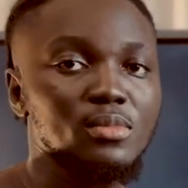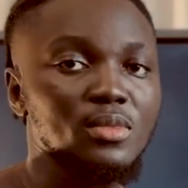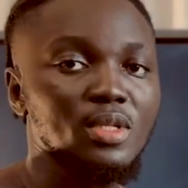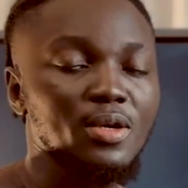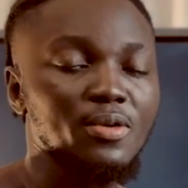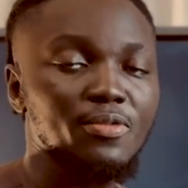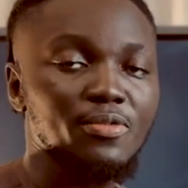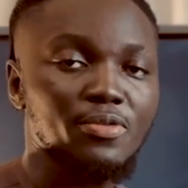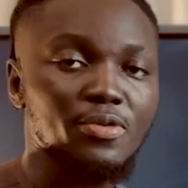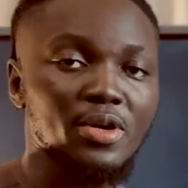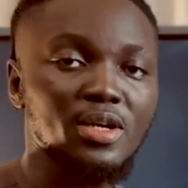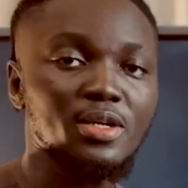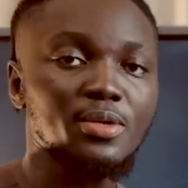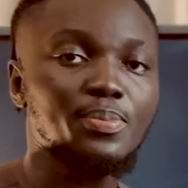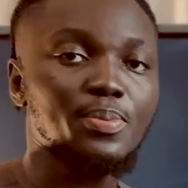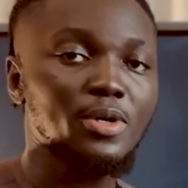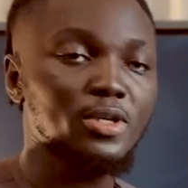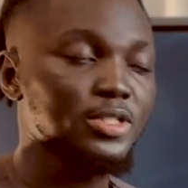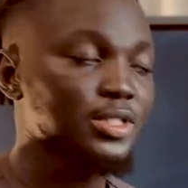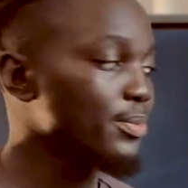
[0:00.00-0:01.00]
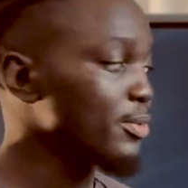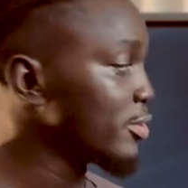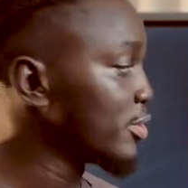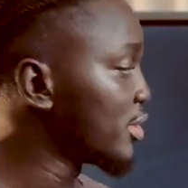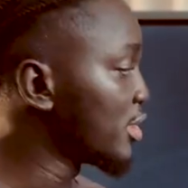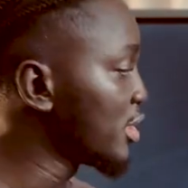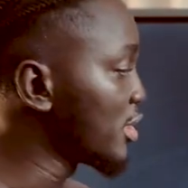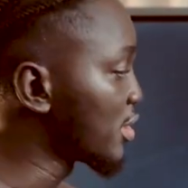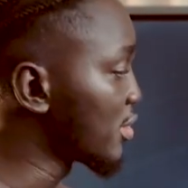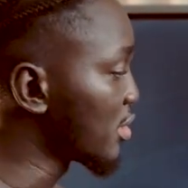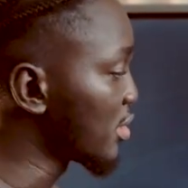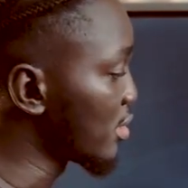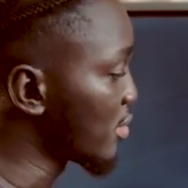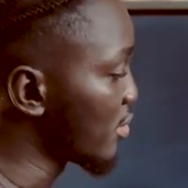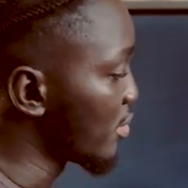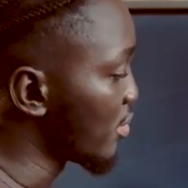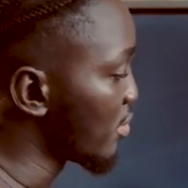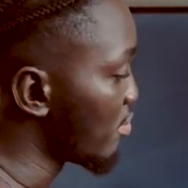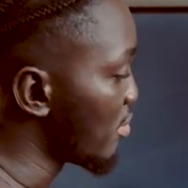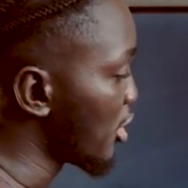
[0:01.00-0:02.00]
Very possible. This
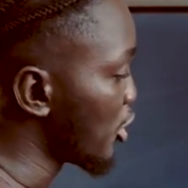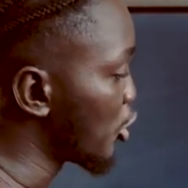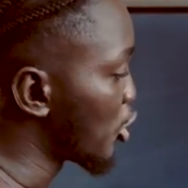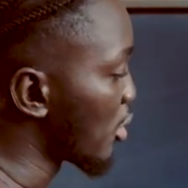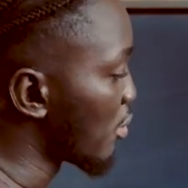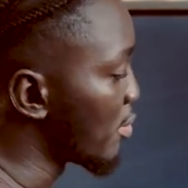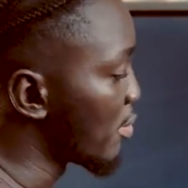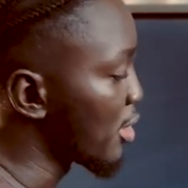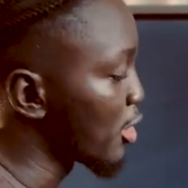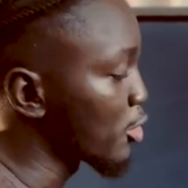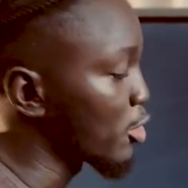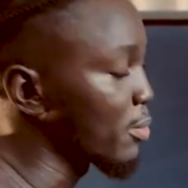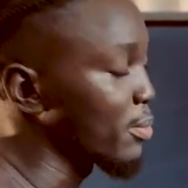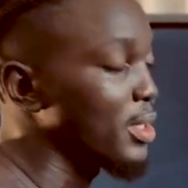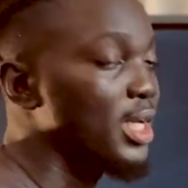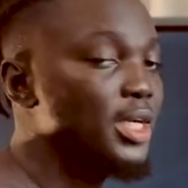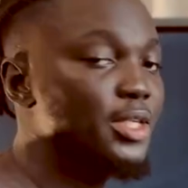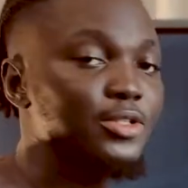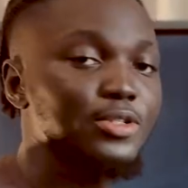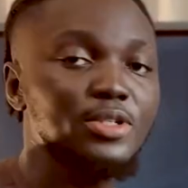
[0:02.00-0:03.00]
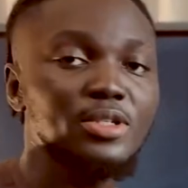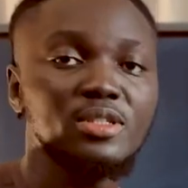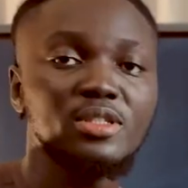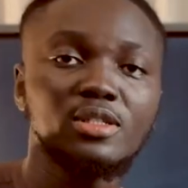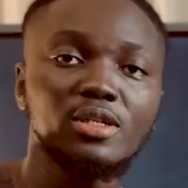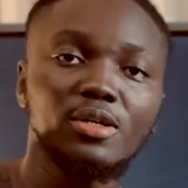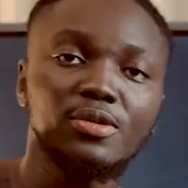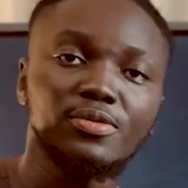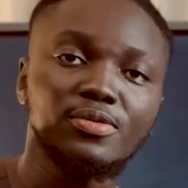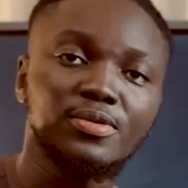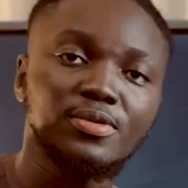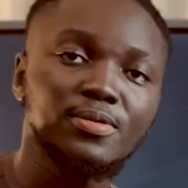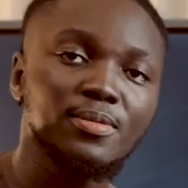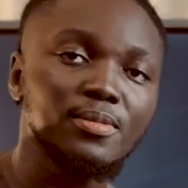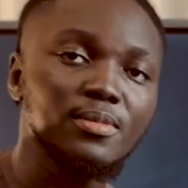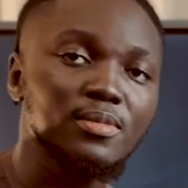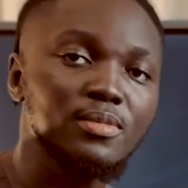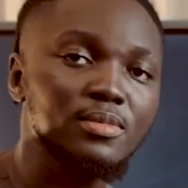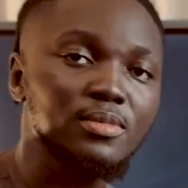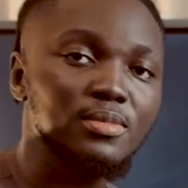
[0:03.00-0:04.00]
major momentum candle itself.
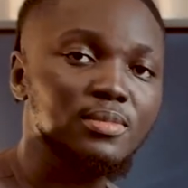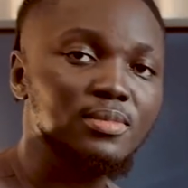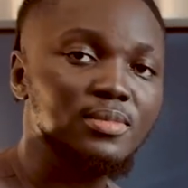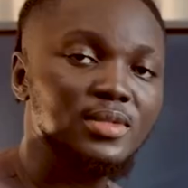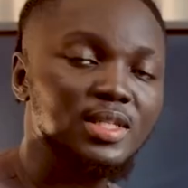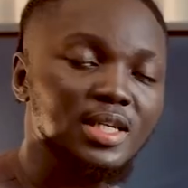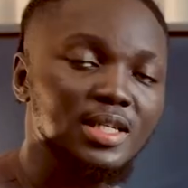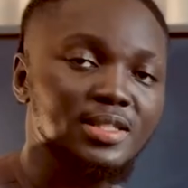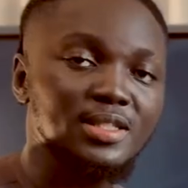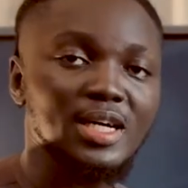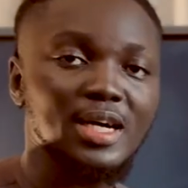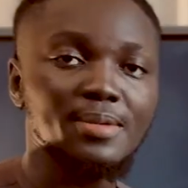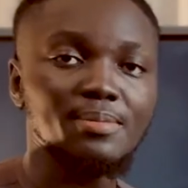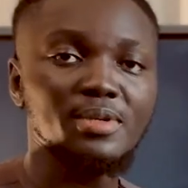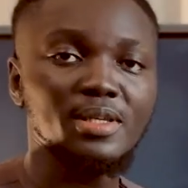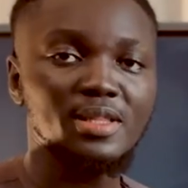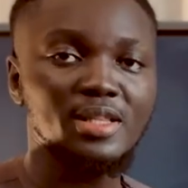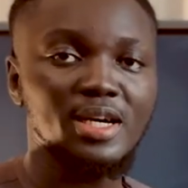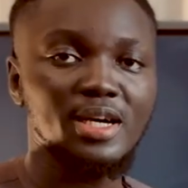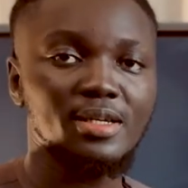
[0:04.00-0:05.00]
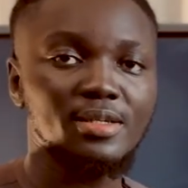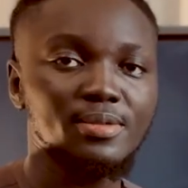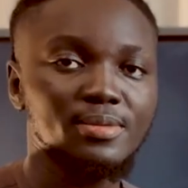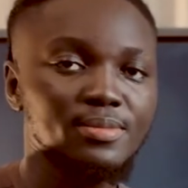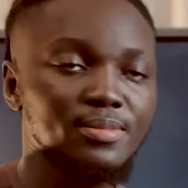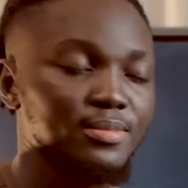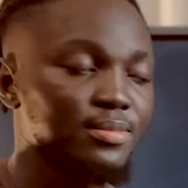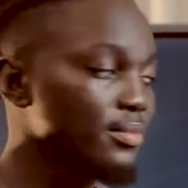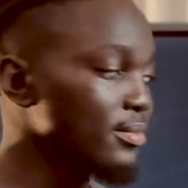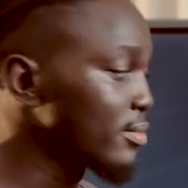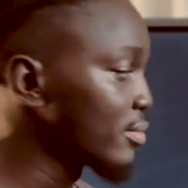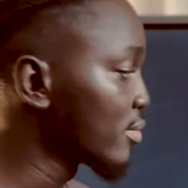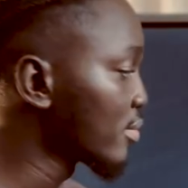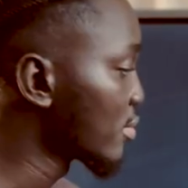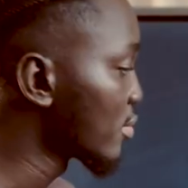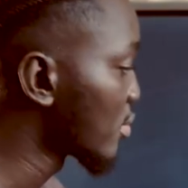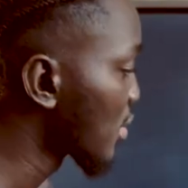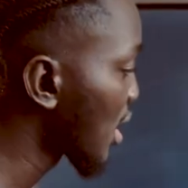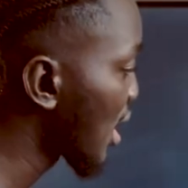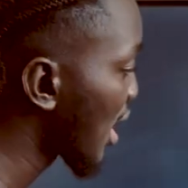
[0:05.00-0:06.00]
It can be there.
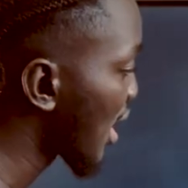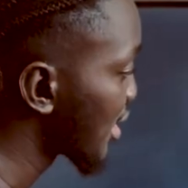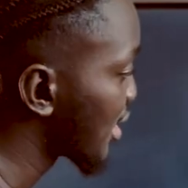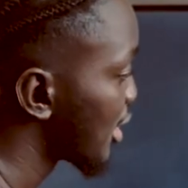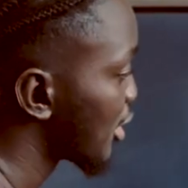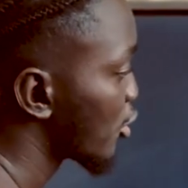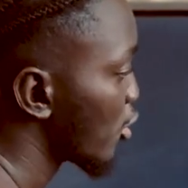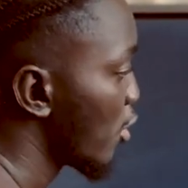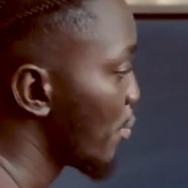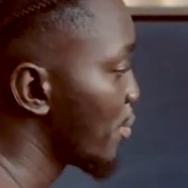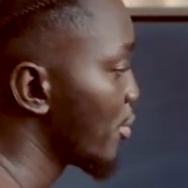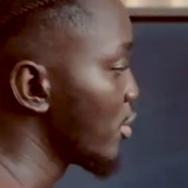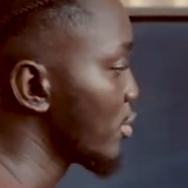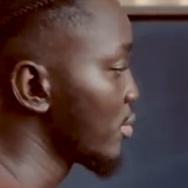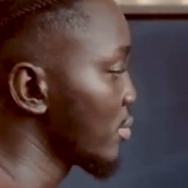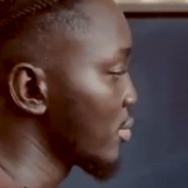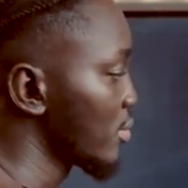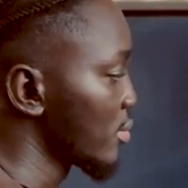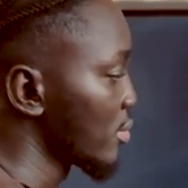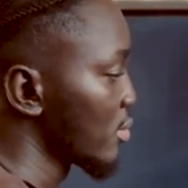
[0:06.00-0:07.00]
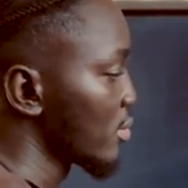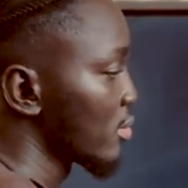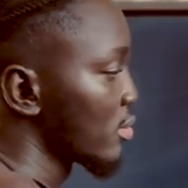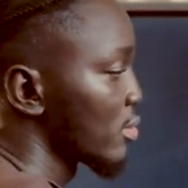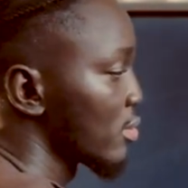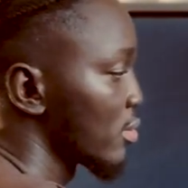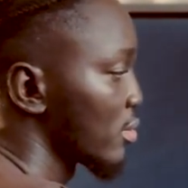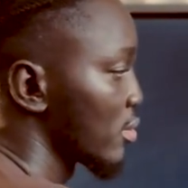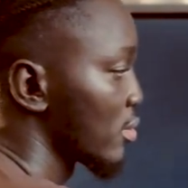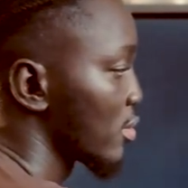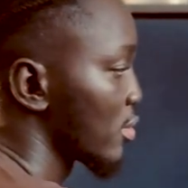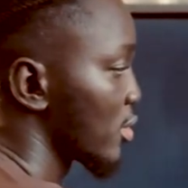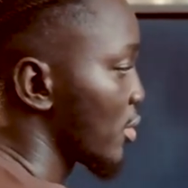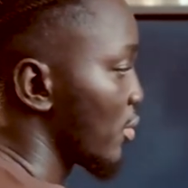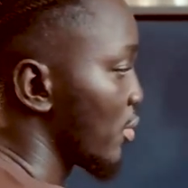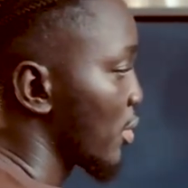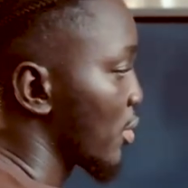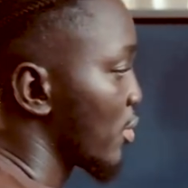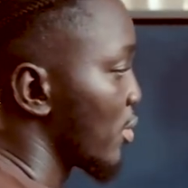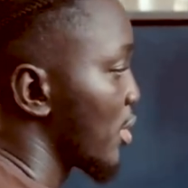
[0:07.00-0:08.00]
At its open,
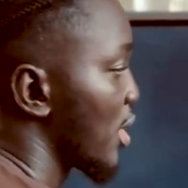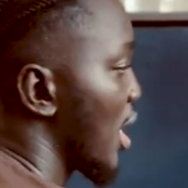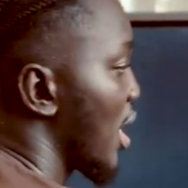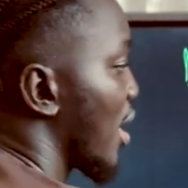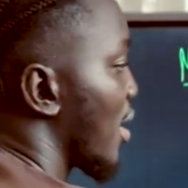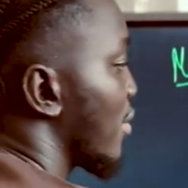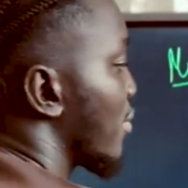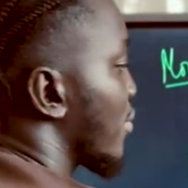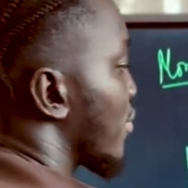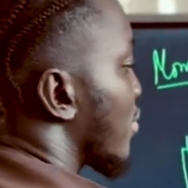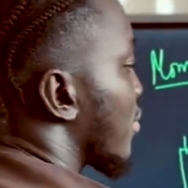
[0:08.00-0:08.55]
we could have